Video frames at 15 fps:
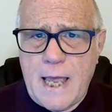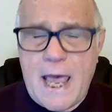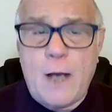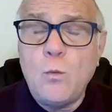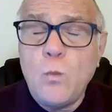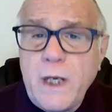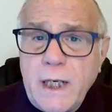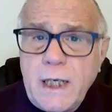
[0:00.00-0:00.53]

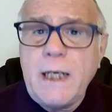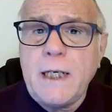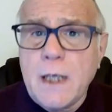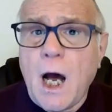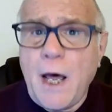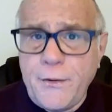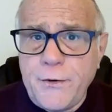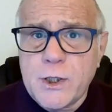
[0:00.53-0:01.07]
And we need
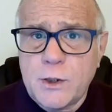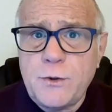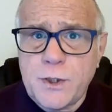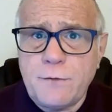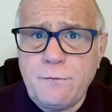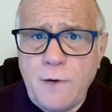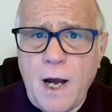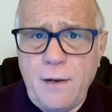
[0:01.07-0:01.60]
others to
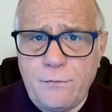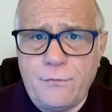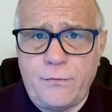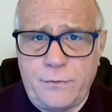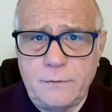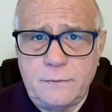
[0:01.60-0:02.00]
survive.